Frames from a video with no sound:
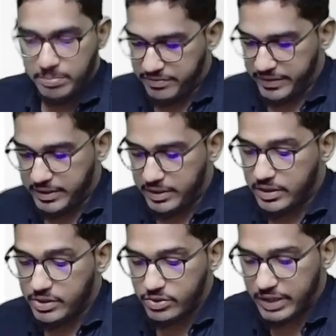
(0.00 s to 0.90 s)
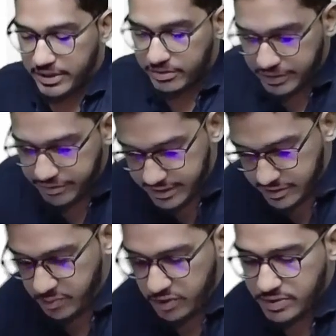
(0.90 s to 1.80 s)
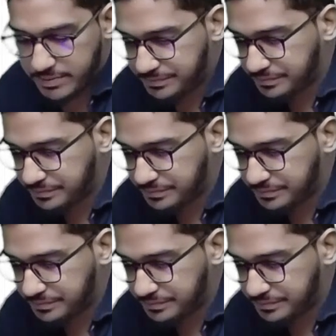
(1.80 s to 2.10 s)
Perfect. So thank you for your response.